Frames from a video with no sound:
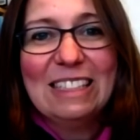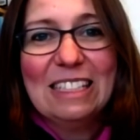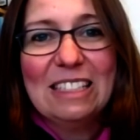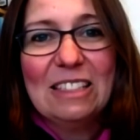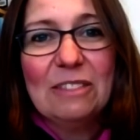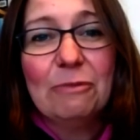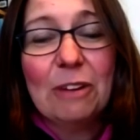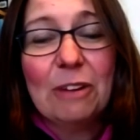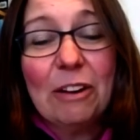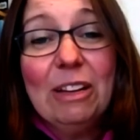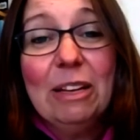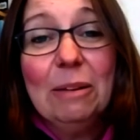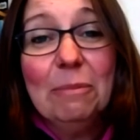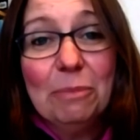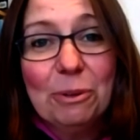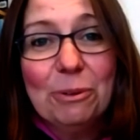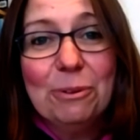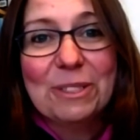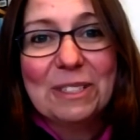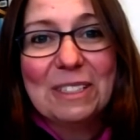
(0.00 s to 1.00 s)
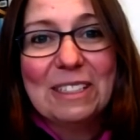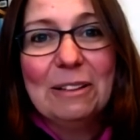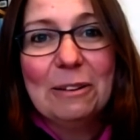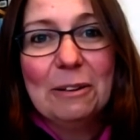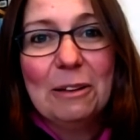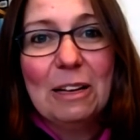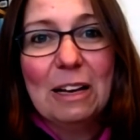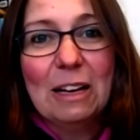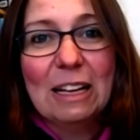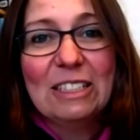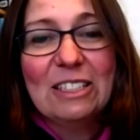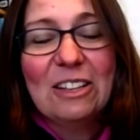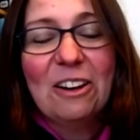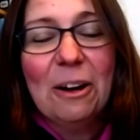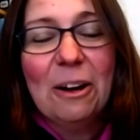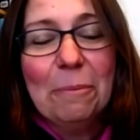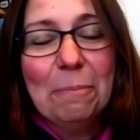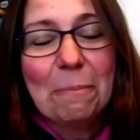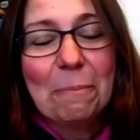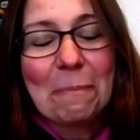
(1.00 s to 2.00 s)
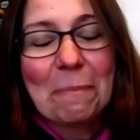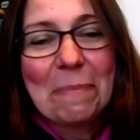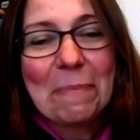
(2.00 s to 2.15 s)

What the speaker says: in this very important time.